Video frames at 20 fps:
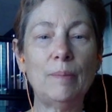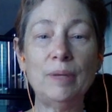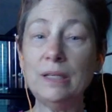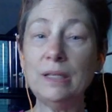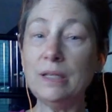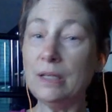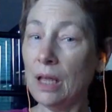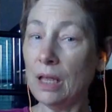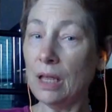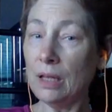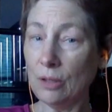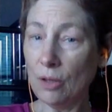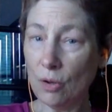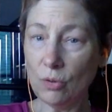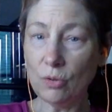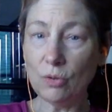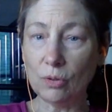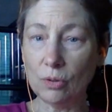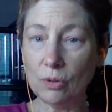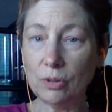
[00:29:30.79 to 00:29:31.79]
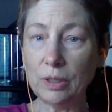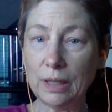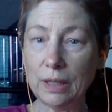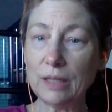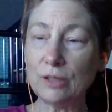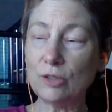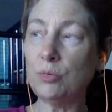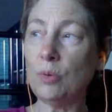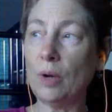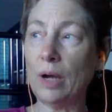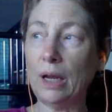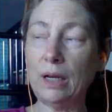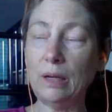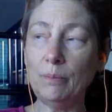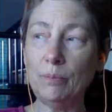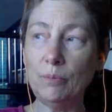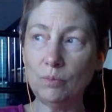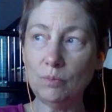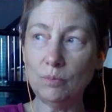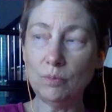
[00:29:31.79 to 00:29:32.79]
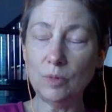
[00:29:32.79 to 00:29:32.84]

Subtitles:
But it's non-local, and that's why